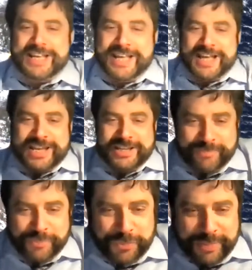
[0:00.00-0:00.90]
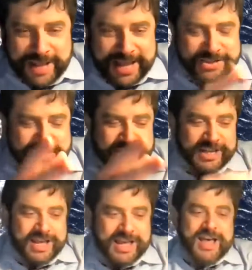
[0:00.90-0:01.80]
Uh, I
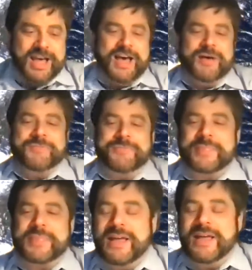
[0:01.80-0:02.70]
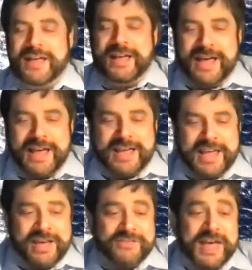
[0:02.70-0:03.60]
actually, um, uh, I
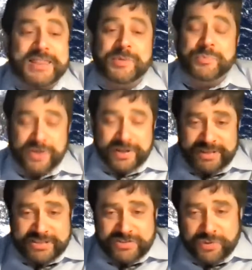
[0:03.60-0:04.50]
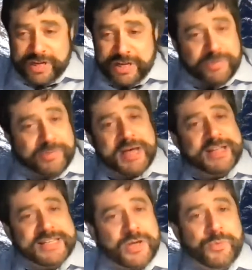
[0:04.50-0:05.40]
have had the privilege of working with
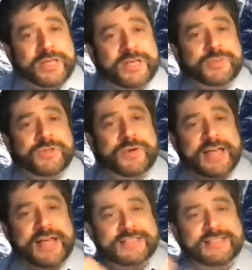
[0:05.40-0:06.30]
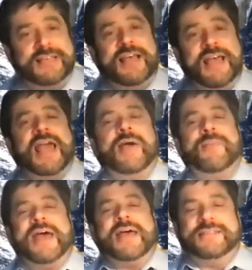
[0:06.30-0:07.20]
Montel Williams, who has
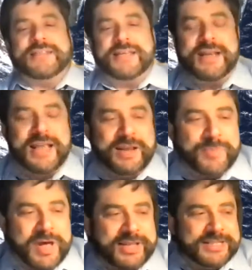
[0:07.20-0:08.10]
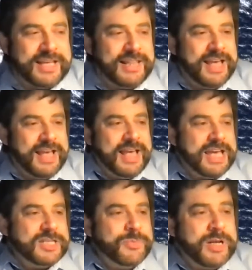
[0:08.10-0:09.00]
MS, and and Montel
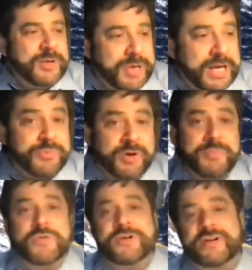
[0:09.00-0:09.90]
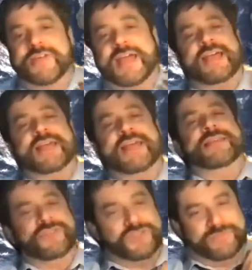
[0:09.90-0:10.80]
has been a big proponent of, hey,
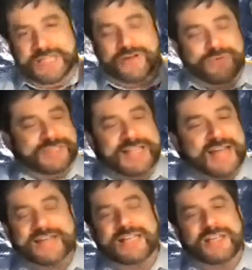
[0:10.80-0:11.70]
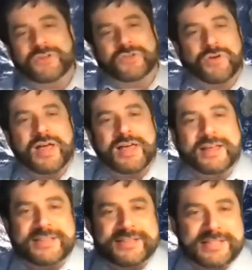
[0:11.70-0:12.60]
this you know is not an evil
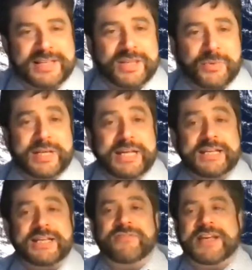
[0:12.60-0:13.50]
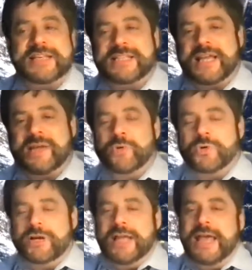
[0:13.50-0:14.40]
drug. This is something we need to investigate
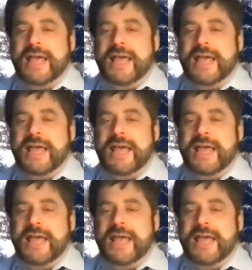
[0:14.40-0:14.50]
more.